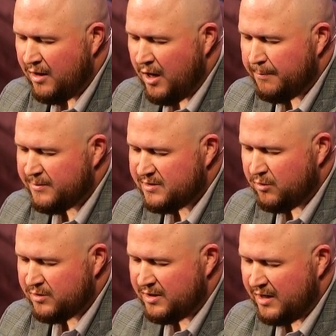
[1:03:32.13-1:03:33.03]
Help us,
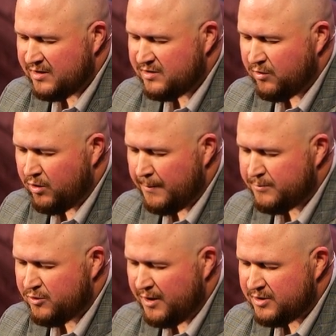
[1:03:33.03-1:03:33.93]
Lord, to not store up
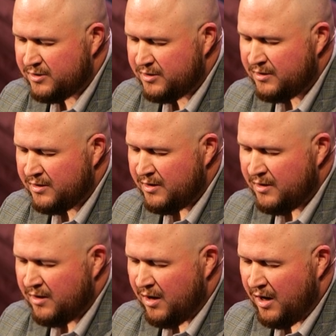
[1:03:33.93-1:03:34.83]
treasure
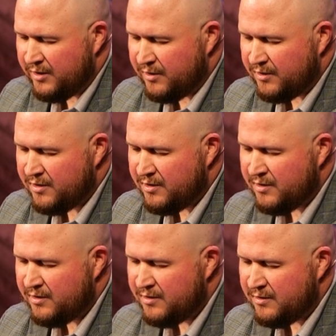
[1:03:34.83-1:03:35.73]
on
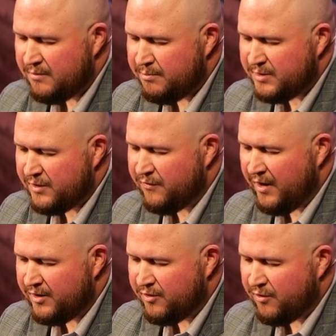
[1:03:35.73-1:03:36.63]
earth, but to
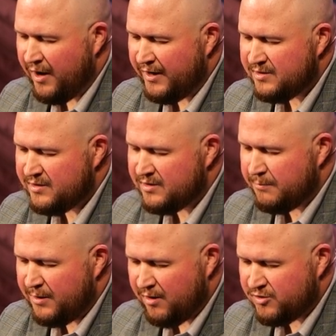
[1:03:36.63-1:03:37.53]
find Christ
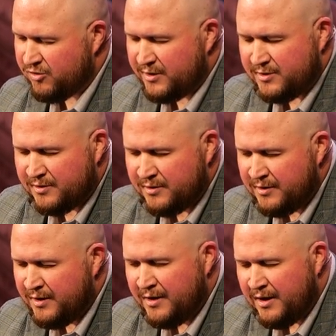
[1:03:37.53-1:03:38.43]
to be our treasure
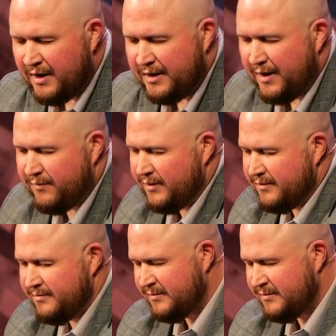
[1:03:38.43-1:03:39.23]
in heaven.